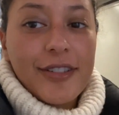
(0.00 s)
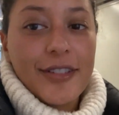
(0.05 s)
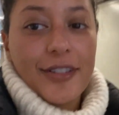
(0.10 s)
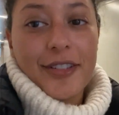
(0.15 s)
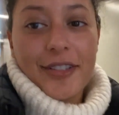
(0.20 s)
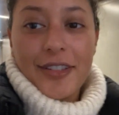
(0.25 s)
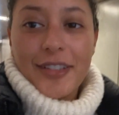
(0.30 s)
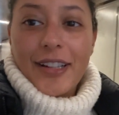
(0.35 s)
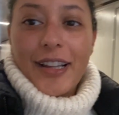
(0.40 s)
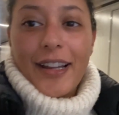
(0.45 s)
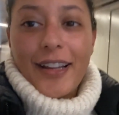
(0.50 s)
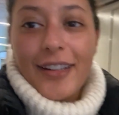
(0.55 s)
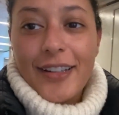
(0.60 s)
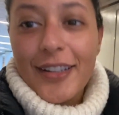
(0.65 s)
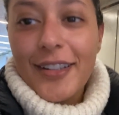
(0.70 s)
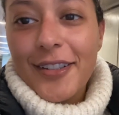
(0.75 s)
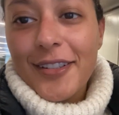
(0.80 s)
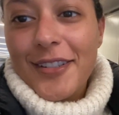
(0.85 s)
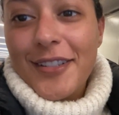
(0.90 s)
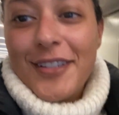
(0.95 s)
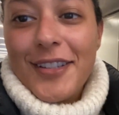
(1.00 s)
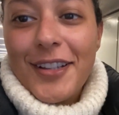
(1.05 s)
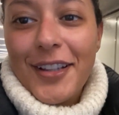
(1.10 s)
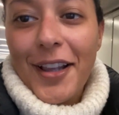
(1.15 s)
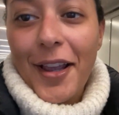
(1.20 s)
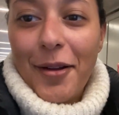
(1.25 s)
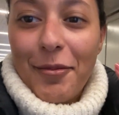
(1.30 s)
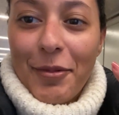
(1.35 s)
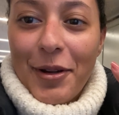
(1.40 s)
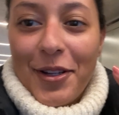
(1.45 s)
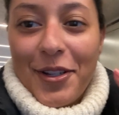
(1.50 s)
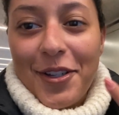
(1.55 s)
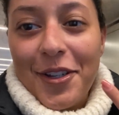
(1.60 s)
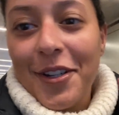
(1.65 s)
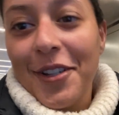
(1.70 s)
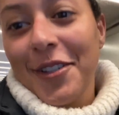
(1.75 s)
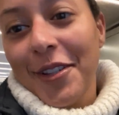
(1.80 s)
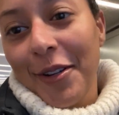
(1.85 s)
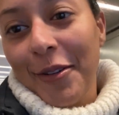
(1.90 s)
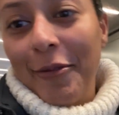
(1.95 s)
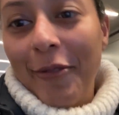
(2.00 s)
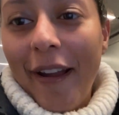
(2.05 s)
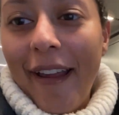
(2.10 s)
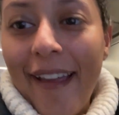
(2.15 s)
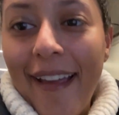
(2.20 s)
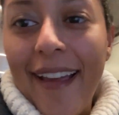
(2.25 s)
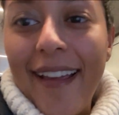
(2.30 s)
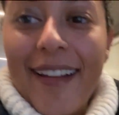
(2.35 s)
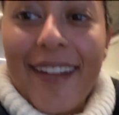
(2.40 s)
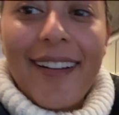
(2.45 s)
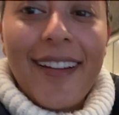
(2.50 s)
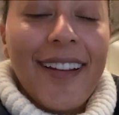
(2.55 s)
good. Like, you can see, like, my cheeks are red.